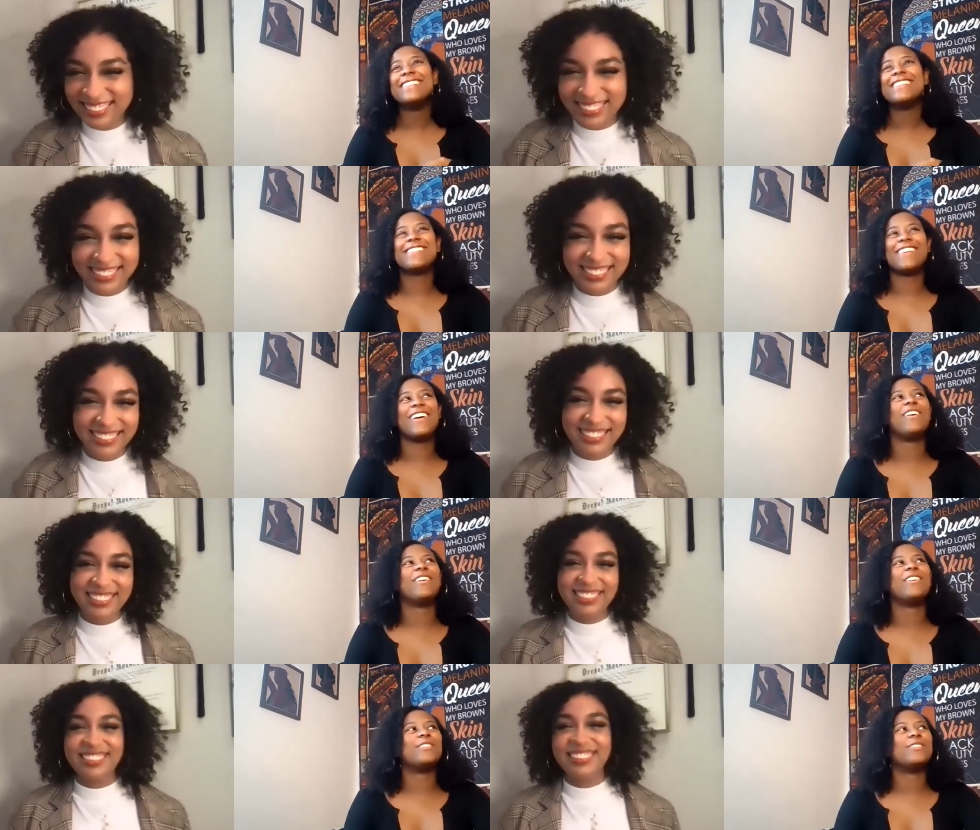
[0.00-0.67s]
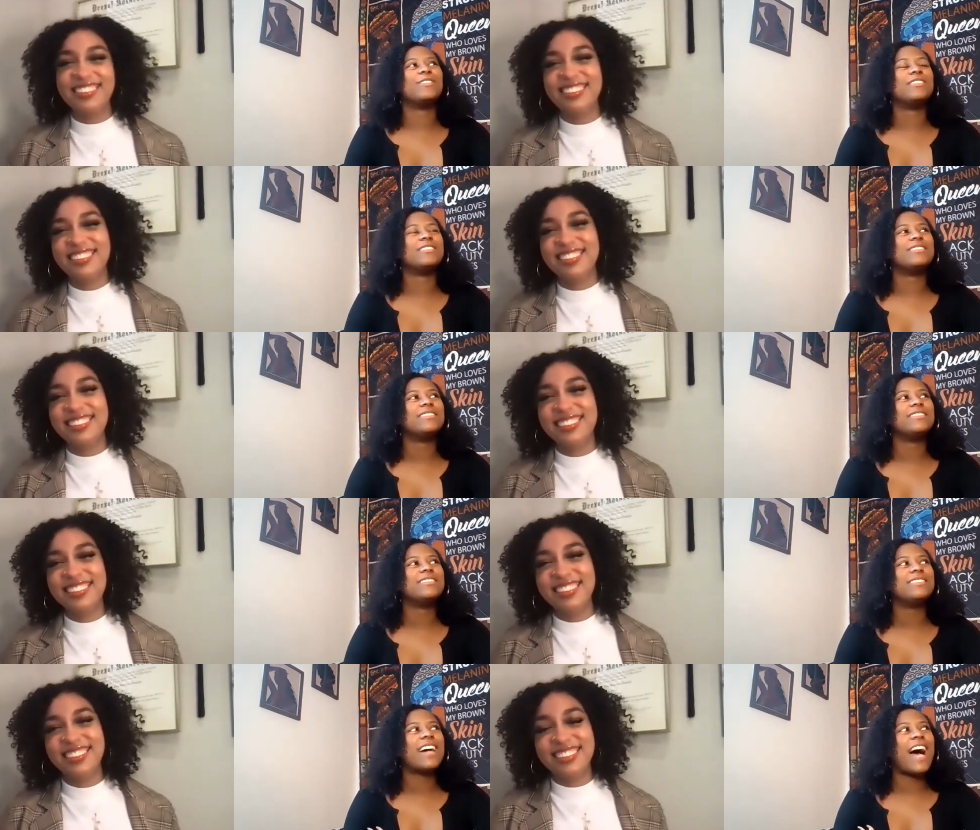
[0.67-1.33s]
Speaker 1: so
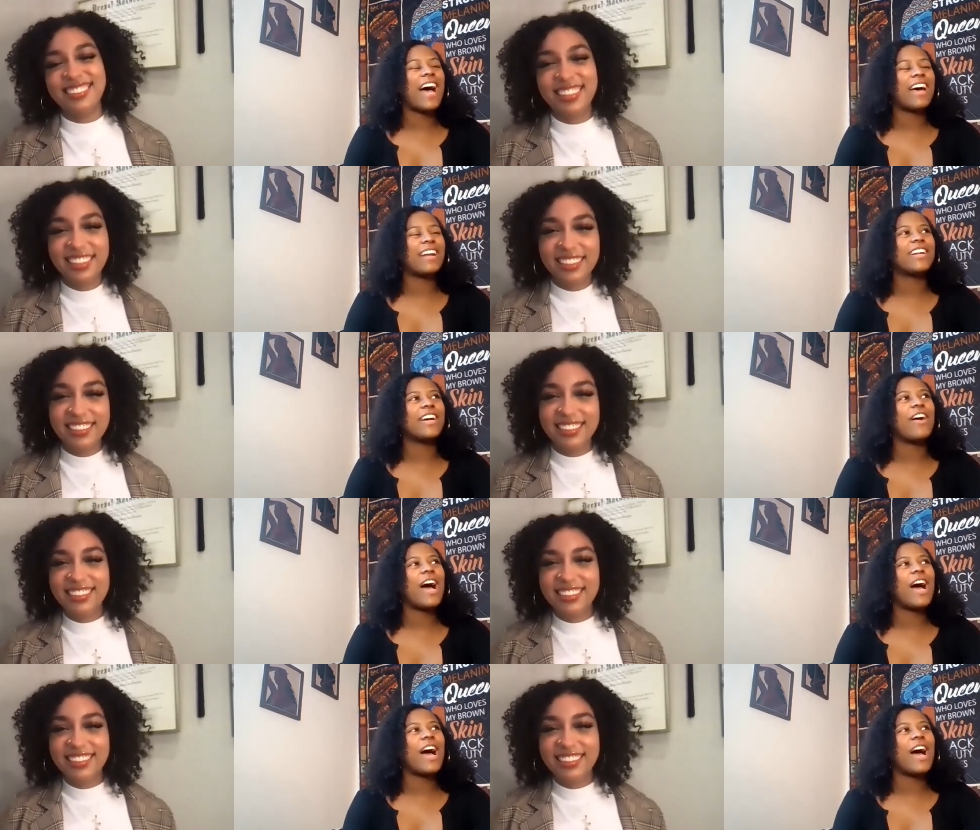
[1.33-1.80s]
I don't know.